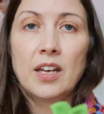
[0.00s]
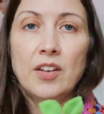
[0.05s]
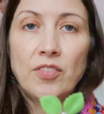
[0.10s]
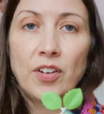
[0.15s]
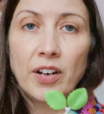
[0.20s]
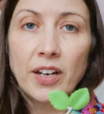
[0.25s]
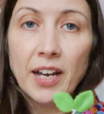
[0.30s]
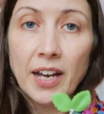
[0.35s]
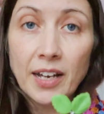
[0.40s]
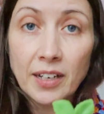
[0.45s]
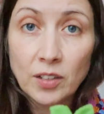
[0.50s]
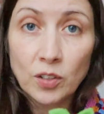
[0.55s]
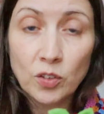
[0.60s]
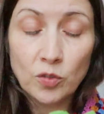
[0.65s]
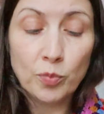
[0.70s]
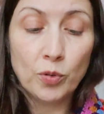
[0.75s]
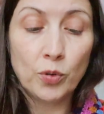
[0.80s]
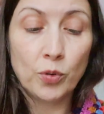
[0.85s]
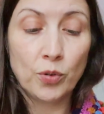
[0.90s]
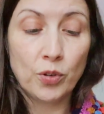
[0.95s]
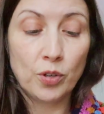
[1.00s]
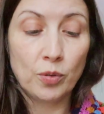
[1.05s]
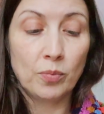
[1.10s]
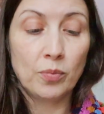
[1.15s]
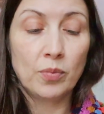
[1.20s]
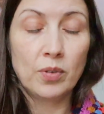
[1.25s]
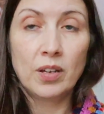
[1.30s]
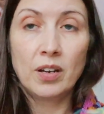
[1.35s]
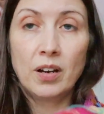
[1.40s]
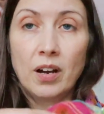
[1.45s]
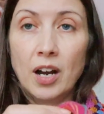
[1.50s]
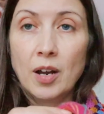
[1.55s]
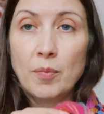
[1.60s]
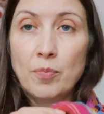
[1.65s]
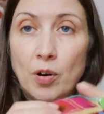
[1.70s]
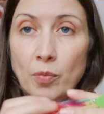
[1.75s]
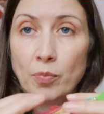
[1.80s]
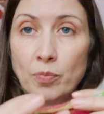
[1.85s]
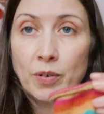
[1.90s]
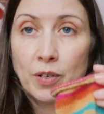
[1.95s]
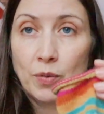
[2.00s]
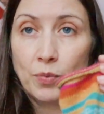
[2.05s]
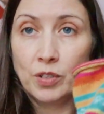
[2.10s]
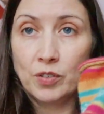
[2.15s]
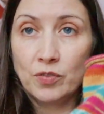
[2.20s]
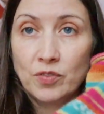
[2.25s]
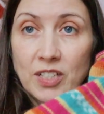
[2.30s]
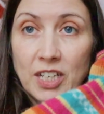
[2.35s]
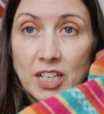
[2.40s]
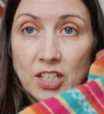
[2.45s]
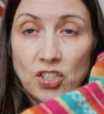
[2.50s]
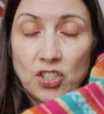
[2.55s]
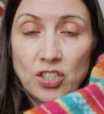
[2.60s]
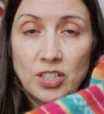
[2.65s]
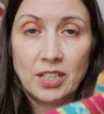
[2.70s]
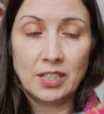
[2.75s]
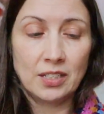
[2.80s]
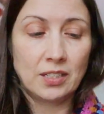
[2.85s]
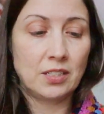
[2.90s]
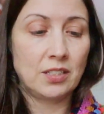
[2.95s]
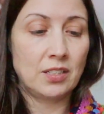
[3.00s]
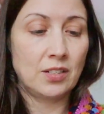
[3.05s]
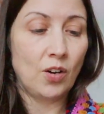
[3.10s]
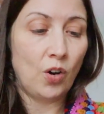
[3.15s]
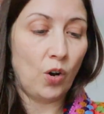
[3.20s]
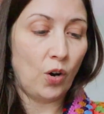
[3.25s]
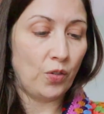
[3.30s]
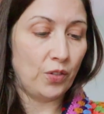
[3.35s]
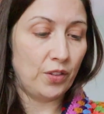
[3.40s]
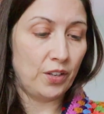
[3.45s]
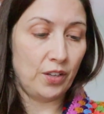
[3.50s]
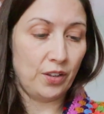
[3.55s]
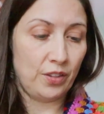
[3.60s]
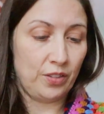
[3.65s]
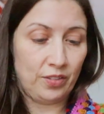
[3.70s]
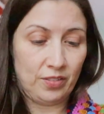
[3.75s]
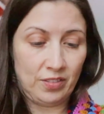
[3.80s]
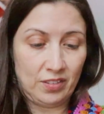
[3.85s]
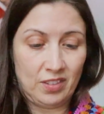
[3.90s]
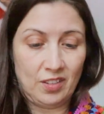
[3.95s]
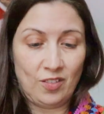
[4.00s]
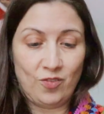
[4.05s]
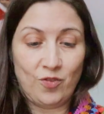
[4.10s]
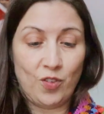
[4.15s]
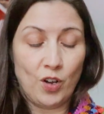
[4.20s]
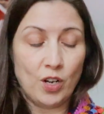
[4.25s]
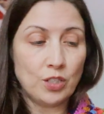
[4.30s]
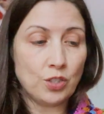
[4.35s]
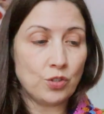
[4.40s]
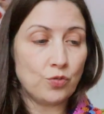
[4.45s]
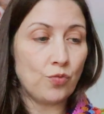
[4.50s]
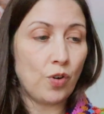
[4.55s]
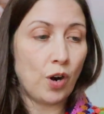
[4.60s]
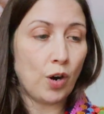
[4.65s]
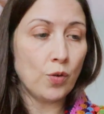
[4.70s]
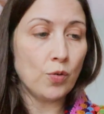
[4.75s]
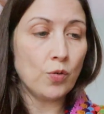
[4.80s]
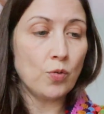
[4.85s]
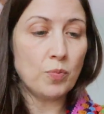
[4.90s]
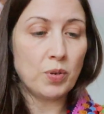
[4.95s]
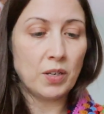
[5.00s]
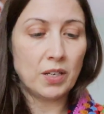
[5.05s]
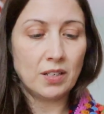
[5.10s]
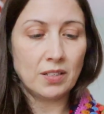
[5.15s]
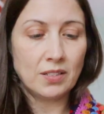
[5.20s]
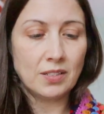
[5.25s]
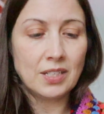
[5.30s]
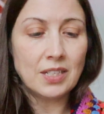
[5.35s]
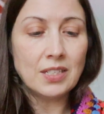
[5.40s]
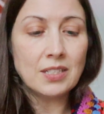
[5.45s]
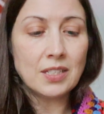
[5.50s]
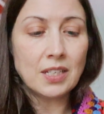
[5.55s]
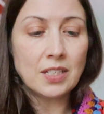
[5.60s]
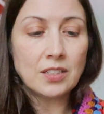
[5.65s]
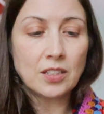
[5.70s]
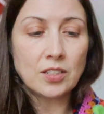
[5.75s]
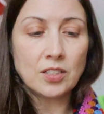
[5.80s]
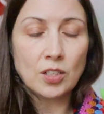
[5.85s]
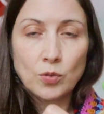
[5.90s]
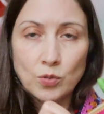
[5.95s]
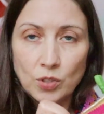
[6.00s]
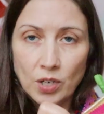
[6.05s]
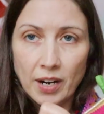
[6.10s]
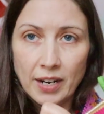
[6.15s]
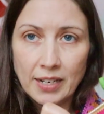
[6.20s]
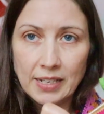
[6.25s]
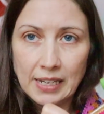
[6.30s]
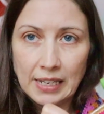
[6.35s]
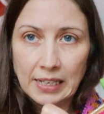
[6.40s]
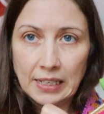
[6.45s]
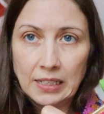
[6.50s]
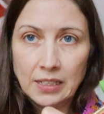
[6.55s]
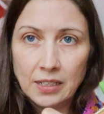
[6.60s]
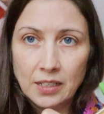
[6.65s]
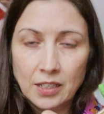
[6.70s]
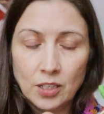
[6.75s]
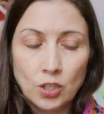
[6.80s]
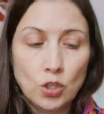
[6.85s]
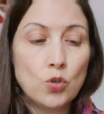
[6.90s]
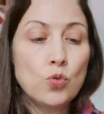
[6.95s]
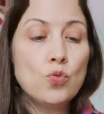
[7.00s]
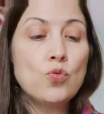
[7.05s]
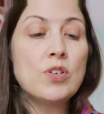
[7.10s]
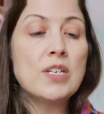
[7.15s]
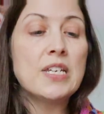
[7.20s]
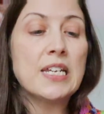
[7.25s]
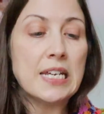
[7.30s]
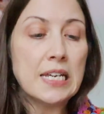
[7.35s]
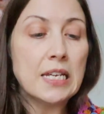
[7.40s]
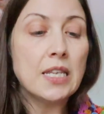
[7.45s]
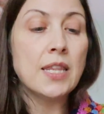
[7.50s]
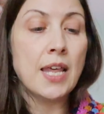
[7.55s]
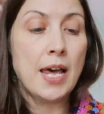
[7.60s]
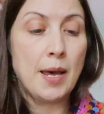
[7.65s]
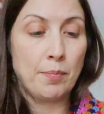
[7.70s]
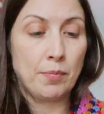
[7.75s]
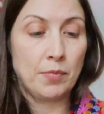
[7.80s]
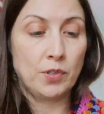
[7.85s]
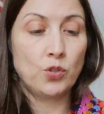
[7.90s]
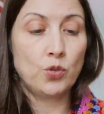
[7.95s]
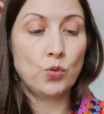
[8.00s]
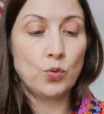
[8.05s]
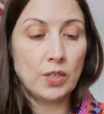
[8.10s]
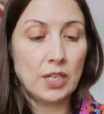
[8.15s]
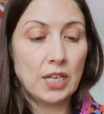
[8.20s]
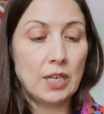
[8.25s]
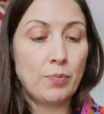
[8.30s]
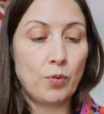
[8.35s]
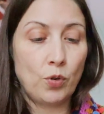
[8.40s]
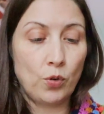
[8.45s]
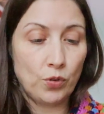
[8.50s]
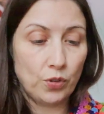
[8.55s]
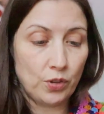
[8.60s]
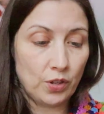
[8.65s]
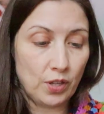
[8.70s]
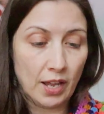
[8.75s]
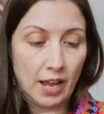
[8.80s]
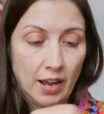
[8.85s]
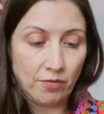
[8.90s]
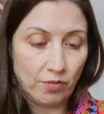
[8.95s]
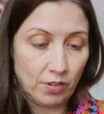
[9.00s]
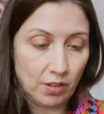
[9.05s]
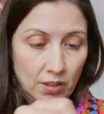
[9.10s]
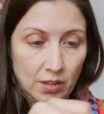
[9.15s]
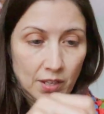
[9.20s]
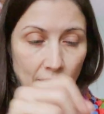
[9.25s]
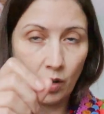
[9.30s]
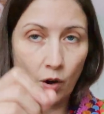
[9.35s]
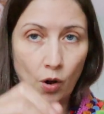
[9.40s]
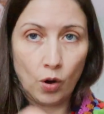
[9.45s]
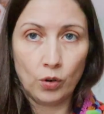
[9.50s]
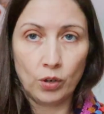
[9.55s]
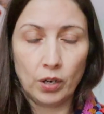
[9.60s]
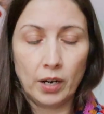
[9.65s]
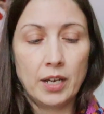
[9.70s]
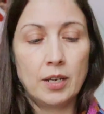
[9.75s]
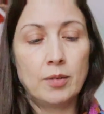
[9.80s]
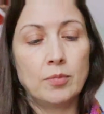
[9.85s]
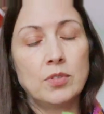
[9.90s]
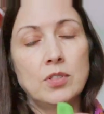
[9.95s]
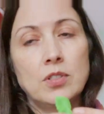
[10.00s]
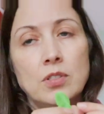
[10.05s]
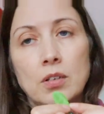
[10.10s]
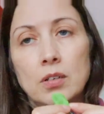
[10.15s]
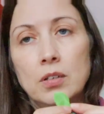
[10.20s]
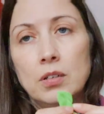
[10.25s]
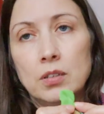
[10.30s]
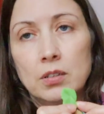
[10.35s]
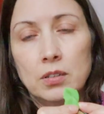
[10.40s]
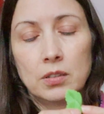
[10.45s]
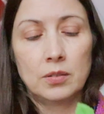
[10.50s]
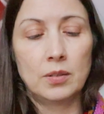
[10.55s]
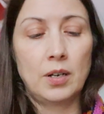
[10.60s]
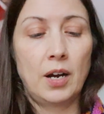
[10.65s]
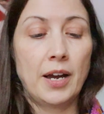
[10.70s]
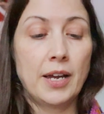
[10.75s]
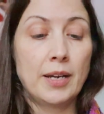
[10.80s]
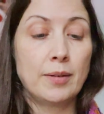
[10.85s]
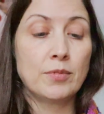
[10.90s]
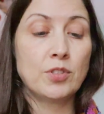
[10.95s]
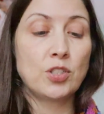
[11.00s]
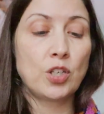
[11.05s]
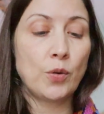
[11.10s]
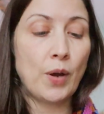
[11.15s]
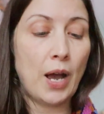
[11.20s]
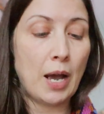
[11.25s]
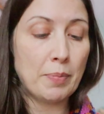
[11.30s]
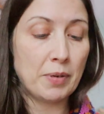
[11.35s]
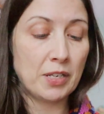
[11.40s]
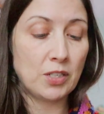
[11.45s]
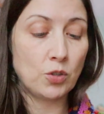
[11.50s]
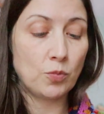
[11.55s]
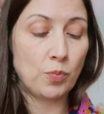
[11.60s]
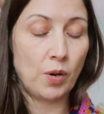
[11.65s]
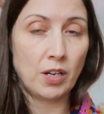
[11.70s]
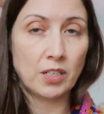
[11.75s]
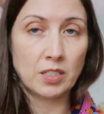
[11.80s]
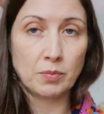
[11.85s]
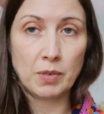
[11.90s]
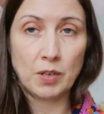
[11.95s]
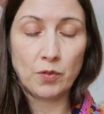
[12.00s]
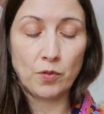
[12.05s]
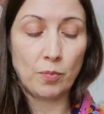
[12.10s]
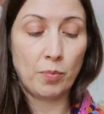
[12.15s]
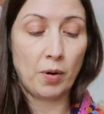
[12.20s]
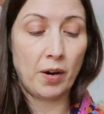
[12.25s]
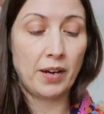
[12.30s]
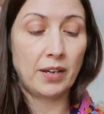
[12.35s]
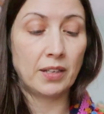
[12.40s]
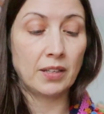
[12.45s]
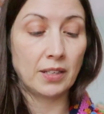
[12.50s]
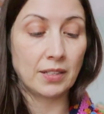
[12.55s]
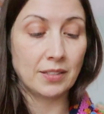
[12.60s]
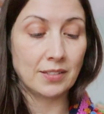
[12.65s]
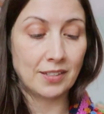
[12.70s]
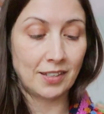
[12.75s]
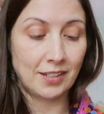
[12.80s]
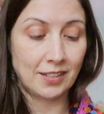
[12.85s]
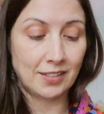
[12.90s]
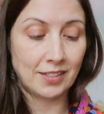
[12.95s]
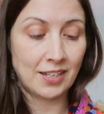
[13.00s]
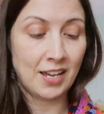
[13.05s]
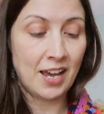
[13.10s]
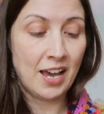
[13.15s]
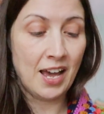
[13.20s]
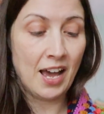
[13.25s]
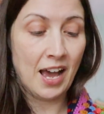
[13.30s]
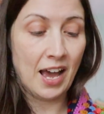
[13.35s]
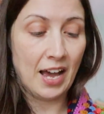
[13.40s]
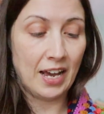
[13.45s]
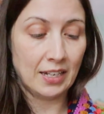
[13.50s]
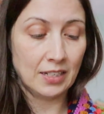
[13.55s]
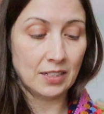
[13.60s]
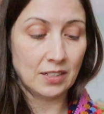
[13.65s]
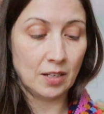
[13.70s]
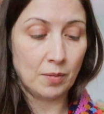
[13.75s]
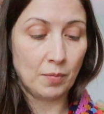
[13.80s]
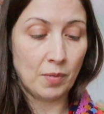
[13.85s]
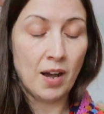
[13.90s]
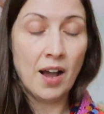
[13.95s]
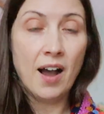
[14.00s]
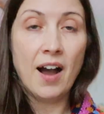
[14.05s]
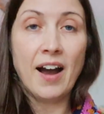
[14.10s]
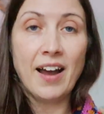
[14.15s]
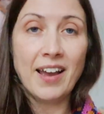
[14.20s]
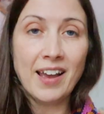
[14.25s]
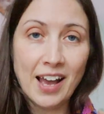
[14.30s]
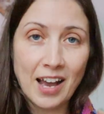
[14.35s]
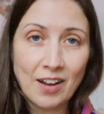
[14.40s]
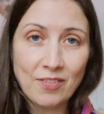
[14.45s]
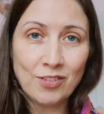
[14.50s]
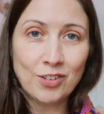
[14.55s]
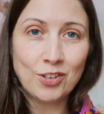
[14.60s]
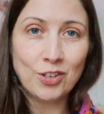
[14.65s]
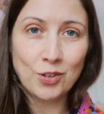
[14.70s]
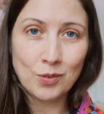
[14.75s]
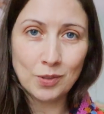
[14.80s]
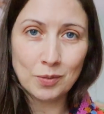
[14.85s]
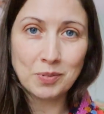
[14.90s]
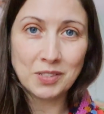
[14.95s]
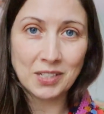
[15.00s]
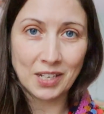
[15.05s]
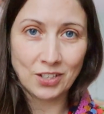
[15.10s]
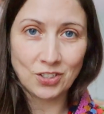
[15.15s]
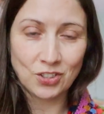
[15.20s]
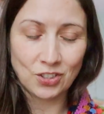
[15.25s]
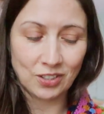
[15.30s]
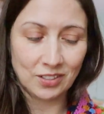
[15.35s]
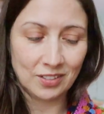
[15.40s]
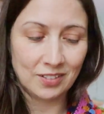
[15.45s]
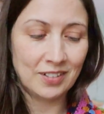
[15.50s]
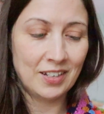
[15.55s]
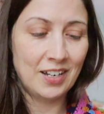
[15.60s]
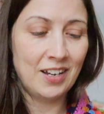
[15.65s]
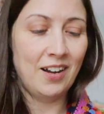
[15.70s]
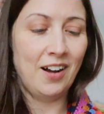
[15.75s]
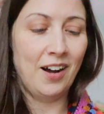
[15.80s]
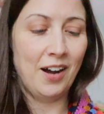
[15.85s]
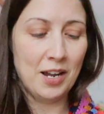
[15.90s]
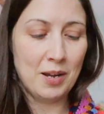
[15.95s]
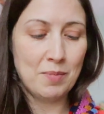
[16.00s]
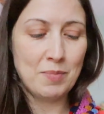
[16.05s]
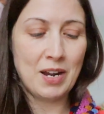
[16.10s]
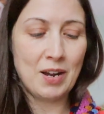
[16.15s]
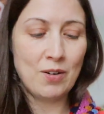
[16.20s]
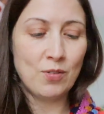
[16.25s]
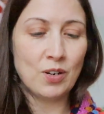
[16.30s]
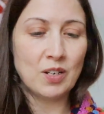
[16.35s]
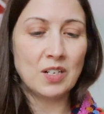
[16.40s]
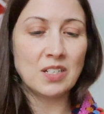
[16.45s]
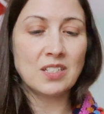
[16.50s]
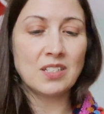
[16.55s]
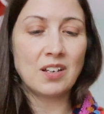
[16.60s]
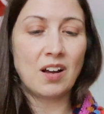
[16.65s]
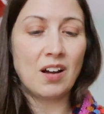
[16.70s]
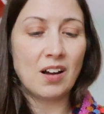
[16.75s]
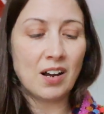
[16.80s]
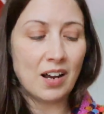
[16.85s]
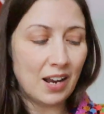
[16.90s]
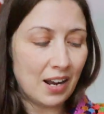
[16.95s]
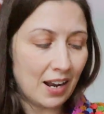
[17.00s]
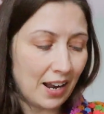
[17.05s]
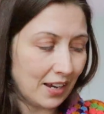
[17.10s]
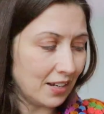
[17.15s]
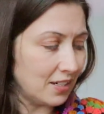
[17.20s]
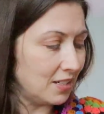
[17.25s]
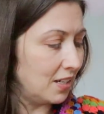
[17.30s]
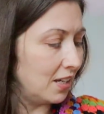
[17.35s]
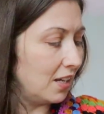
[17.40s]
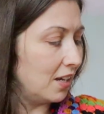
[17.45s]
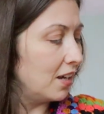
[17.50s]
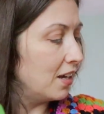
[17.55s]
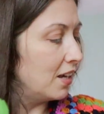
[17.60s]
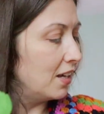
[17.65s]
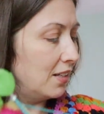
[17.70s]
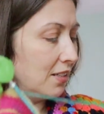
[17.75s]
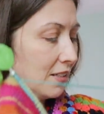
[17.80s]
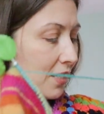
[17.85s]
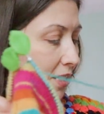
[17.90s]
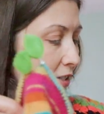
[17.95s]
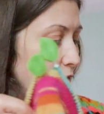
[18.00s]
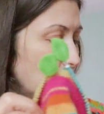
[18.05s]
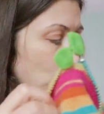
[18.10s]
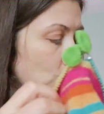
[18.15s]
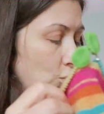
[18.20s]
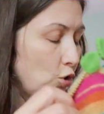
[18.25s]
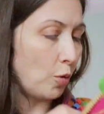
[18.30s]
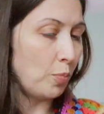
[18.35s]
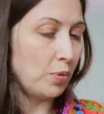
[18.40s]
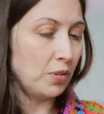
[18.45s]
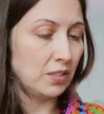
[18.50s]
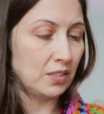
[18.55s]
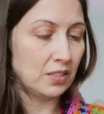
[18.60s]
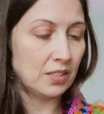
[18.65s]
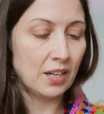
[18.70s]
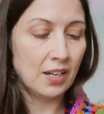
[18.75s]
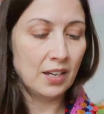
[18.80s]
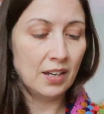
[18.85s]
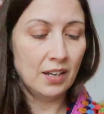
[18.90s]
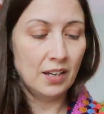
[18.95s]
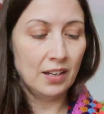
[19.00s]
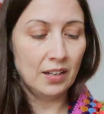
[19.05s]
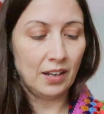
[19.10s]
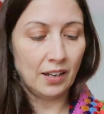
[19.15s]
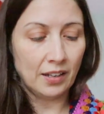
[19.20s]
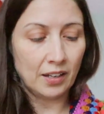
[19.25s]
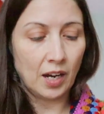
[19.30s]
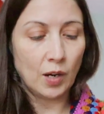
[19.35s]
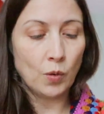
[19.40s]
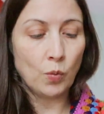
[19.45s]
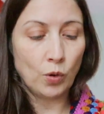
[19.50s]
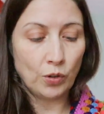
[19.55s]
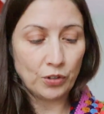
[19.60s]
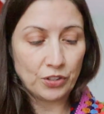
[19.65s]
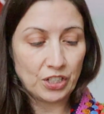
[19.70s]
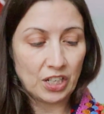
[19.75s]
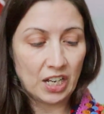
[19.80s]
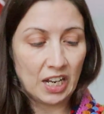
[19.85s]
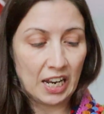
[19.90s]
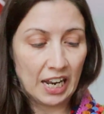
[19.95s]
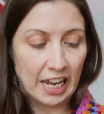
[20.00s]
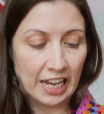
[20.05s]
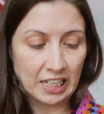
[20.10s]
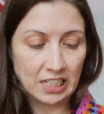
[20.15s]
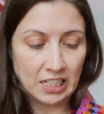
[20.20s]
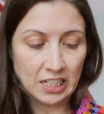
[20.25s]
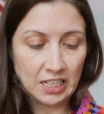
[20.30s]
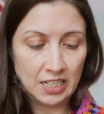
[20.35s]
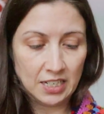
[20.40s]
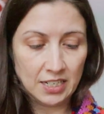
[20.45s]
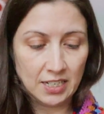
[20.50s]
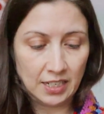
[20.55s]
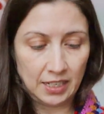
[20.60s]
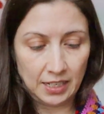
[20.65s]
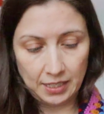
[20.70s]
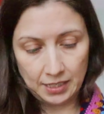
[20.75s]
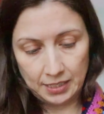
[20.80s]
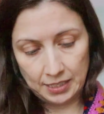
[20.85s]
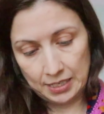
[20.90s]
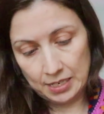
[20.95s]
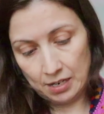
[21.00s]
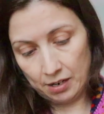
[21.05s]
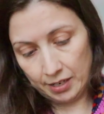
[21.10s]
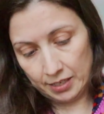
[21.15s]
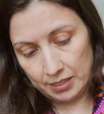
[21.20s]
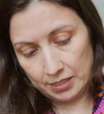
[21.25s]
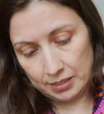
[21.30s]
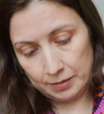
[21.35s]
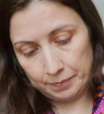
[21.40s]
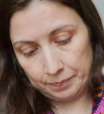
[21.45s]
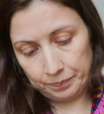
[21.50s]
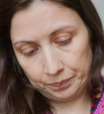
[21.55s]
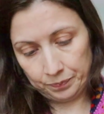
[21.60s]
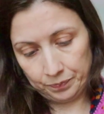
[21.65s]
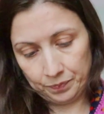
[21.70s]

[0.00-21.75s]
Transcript: If I hadn't have bought them, I probably would have ditched this on the first row, because these things are so tiny, you need them to keep everything on. I am so happy to pass me for buying these things, and I have a new obsession. I am now going to start collecting needle stoppers like I want to collect D&D dice.